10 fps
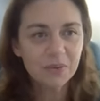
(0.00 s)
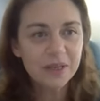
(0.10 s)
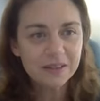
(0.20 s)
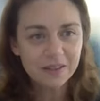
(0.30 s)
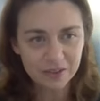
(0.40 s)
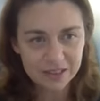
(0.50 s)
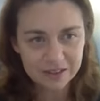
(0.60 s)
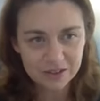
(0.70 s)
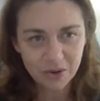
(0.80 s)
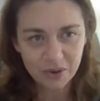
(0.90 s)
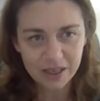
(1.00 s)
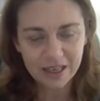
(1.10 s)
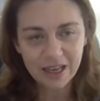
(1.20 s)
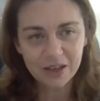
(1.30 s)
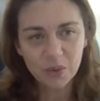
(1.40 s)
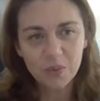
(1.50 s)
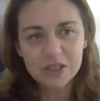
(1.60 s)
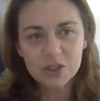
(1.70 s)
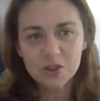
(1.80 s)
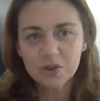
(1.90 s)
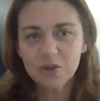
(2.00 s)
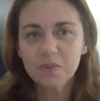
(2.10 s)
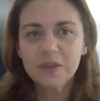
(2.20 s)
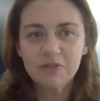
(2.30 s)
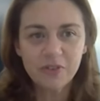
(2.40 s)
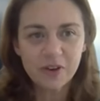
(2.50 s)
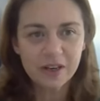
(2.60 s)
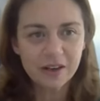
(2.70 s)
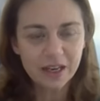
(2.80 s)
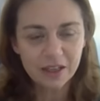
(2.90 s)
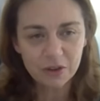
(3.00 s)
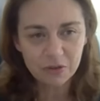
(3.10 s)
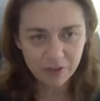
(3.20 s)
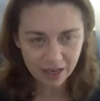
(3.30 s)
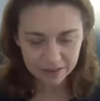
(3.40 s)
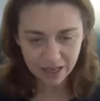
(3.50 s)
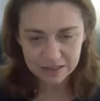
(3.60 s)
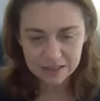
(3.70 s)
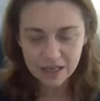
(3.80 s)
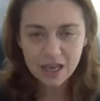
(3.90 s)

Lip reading: written history, and we shouldn't be fair that the fact that